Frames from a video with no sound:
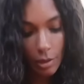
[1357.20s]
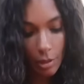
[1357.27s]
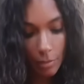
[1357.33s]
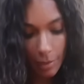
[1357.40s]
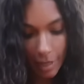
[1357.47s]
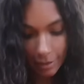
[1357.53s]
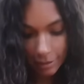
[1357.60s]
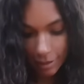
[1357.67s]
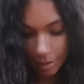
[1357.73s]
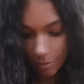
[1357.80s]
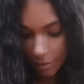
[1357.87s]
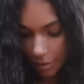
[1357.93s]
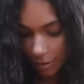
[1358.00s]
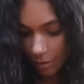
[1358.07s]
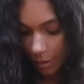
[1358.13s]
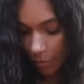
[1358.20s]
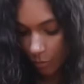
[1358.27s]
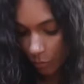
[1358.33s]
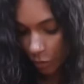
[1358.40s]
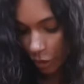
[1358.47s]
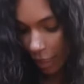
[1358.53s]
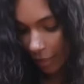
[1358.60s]

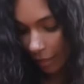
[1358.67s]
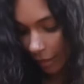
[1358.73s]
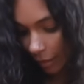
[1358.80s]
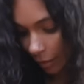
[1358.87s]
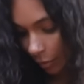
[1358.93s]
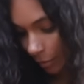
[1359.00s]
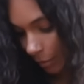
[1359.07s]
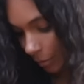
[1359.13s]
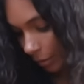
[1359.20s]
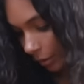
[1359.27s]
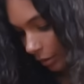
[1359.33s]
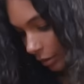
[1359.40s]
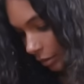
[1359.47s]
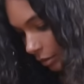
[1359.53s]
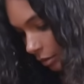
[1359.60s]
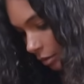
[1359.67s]
something jacket, I don't remember.